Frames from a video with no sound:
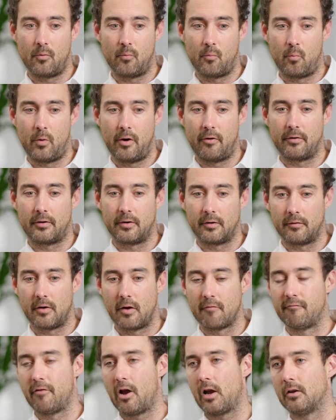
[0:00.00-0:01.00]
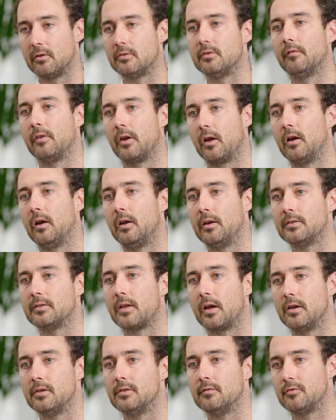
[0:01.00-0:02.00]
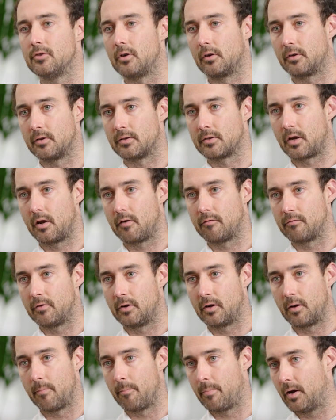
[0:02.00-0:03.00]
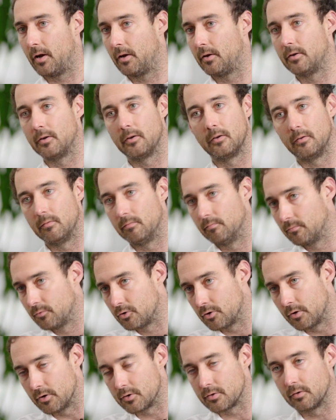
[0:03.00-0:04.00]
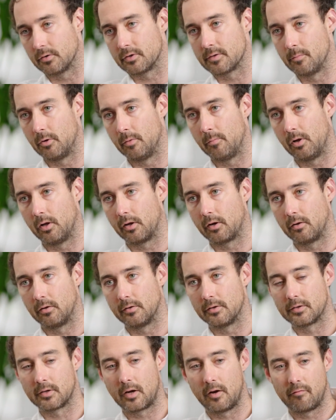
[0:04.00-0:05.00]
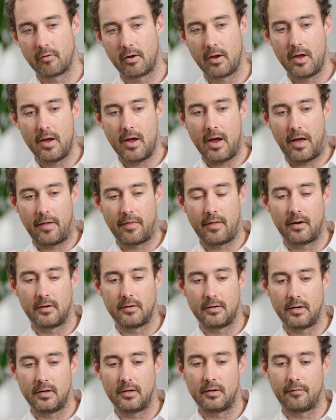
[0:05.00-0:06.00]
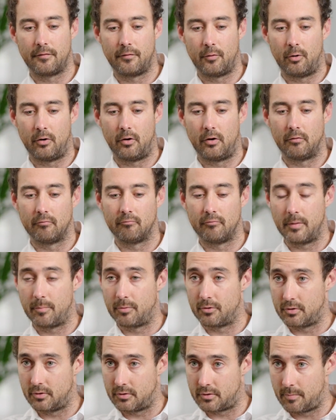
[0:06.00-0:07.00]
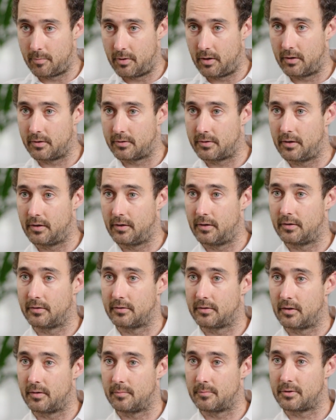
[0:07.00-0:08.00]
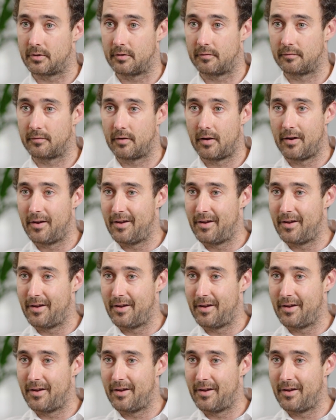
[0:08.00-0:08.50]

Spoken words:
we're at a relatively early stage of drug discovery compared to traditional small molecule discovery. And that need for reproducibility in terms of